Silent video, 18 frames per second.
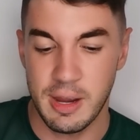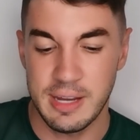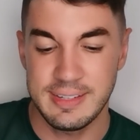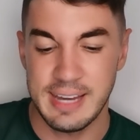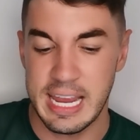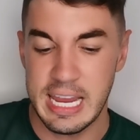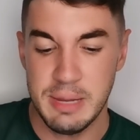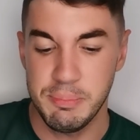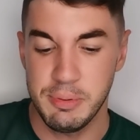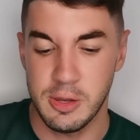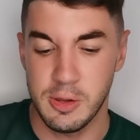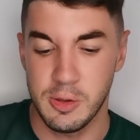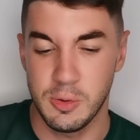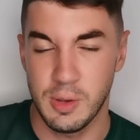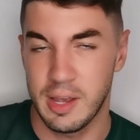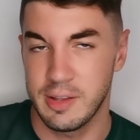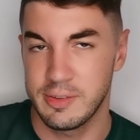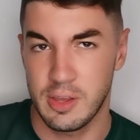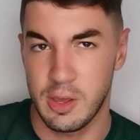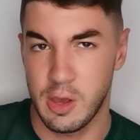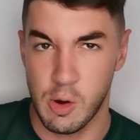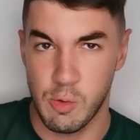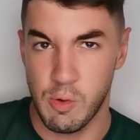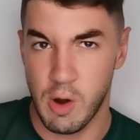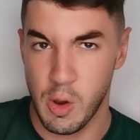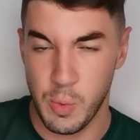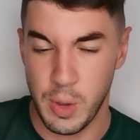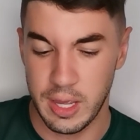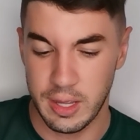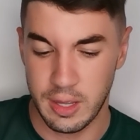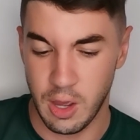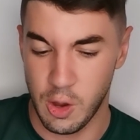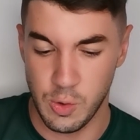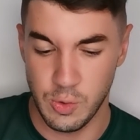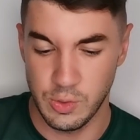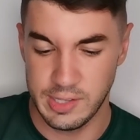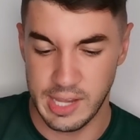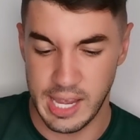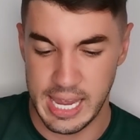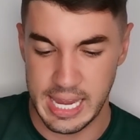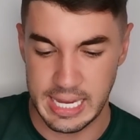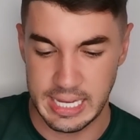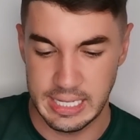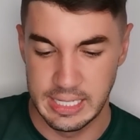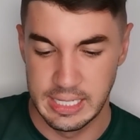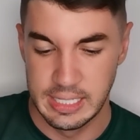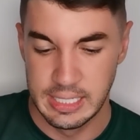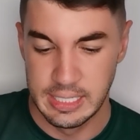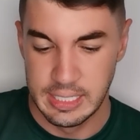debut as the heroic Jose.